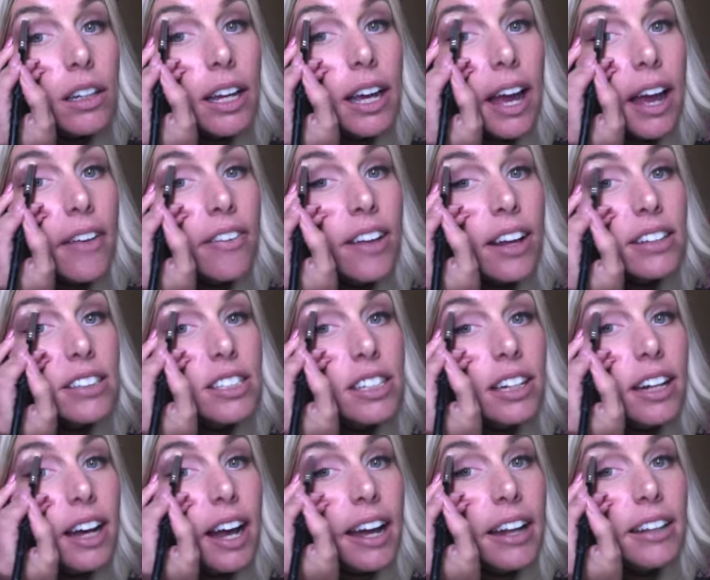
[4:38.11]
And that's going
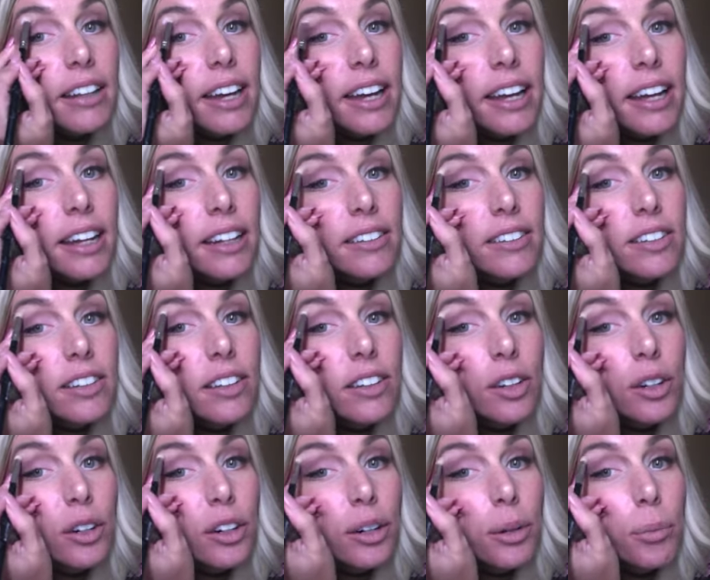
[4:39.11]
to highlight
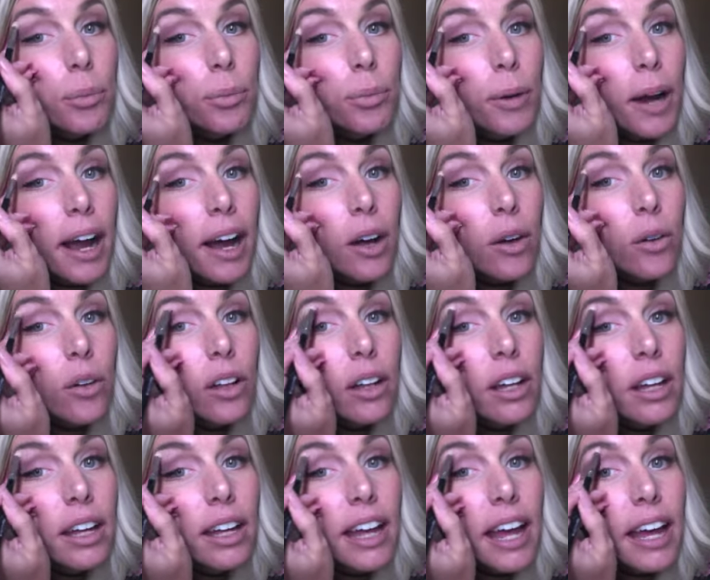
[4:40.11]
your brow
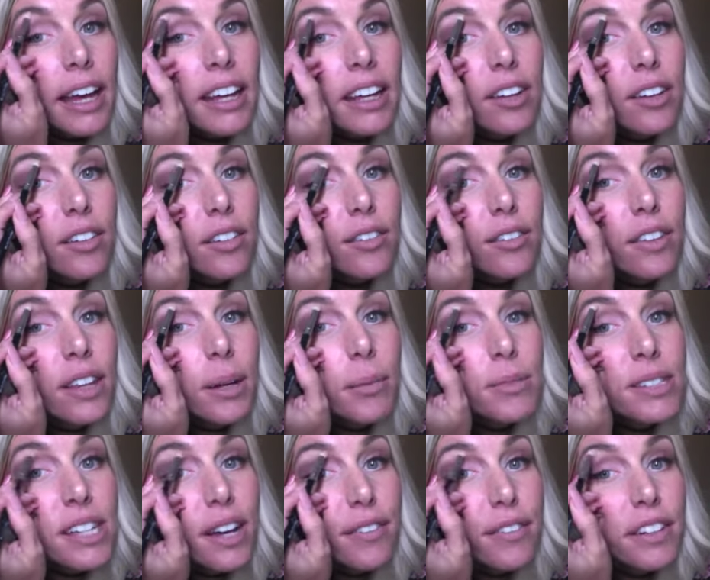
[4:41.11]
and give them
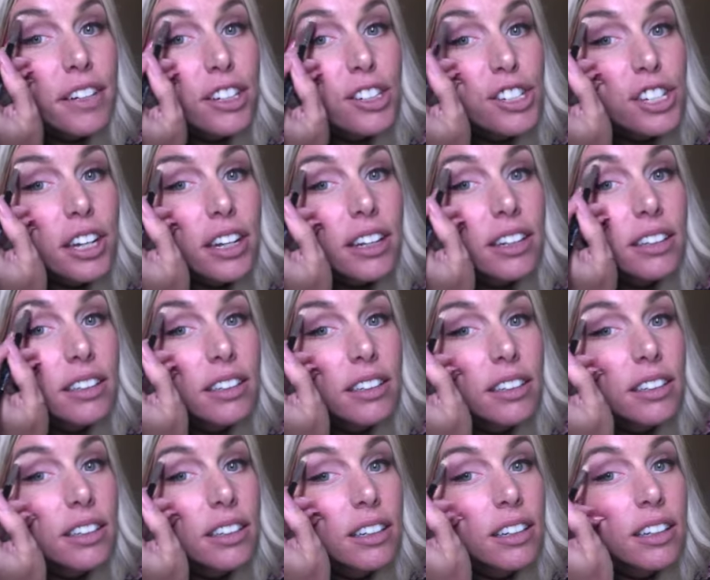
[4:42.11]
definition.
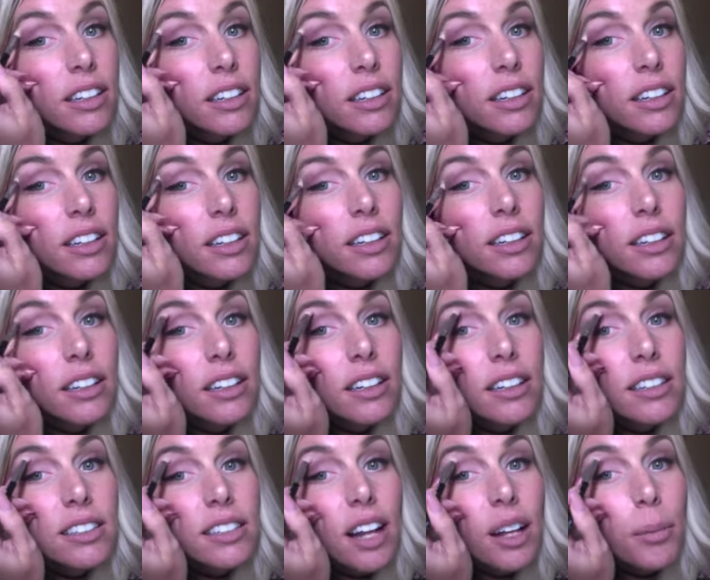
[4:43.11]

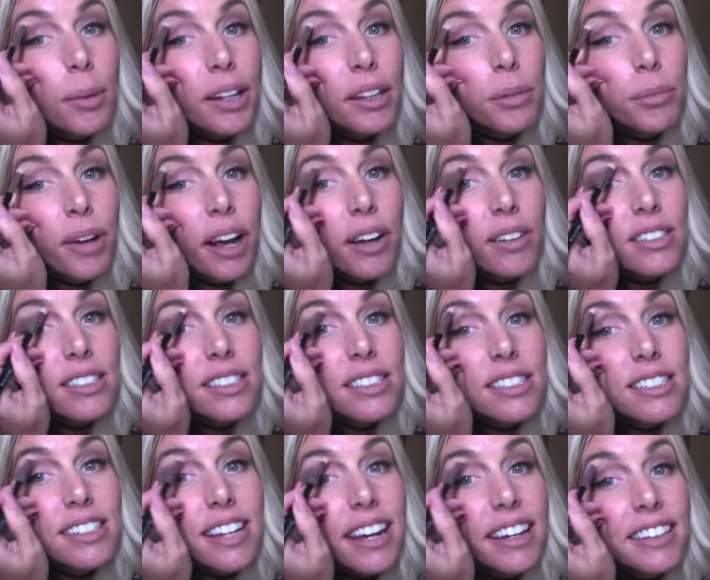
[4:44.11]
It's all about the brows
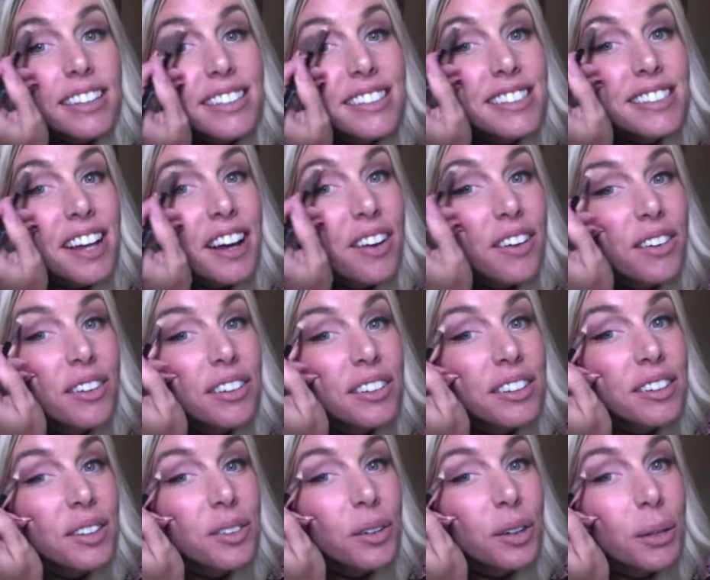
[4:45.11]
these days, so
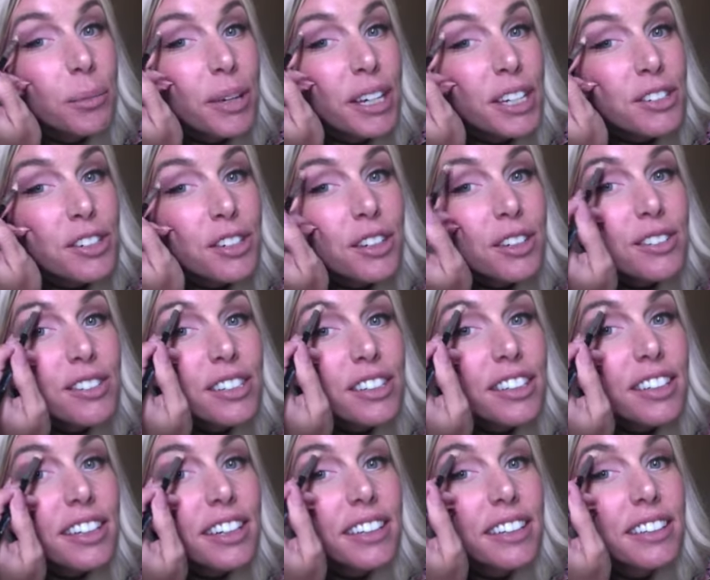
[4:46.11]
we want to make sure those look
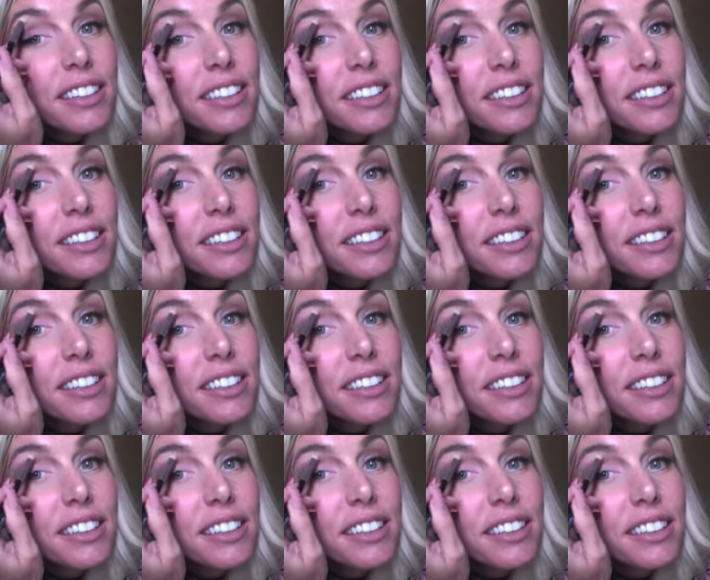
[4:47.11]
good.